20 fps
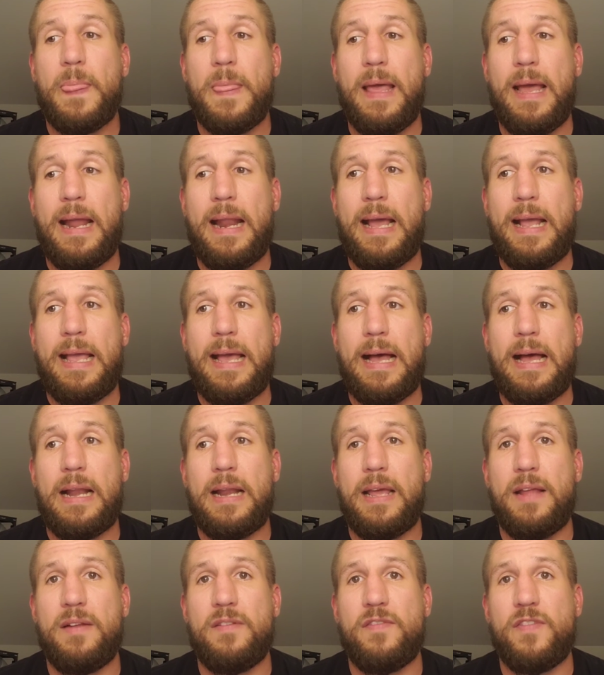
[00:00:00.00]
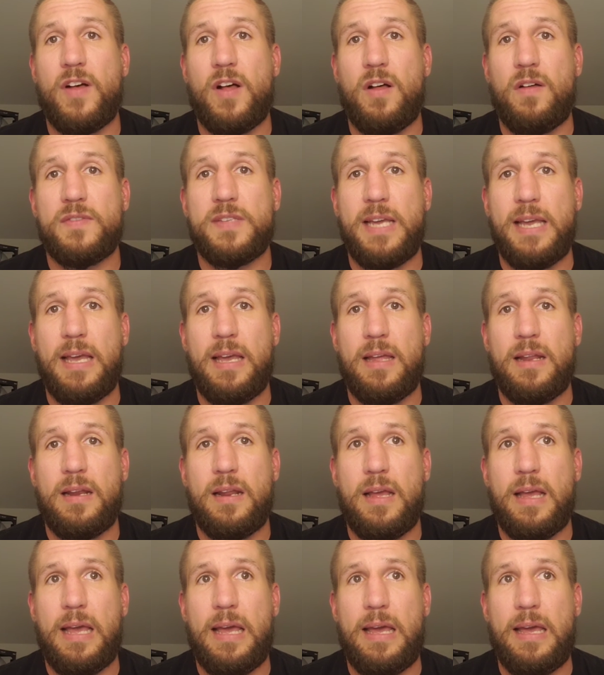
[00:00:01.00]
And I got involved
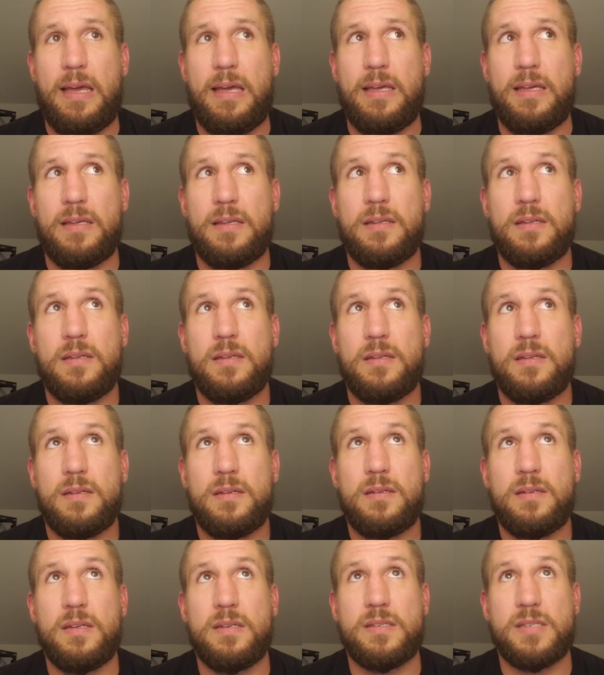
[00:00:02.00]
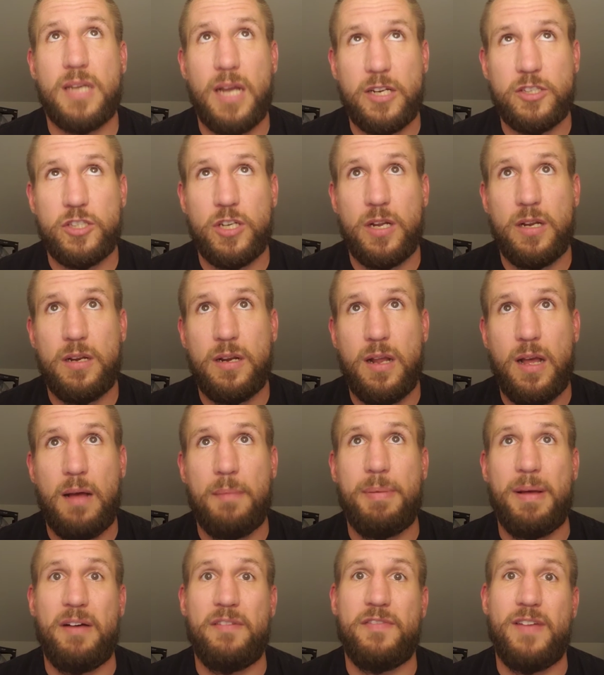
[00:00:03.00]
in a discussion
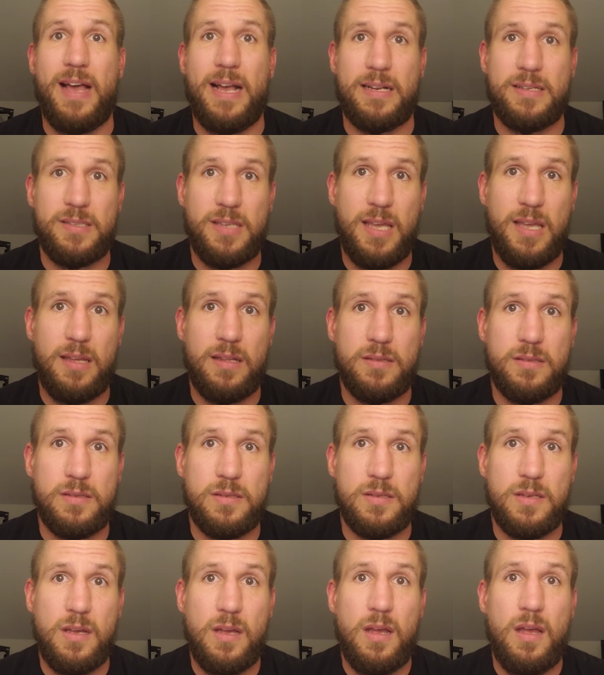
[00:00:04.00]
about vaccines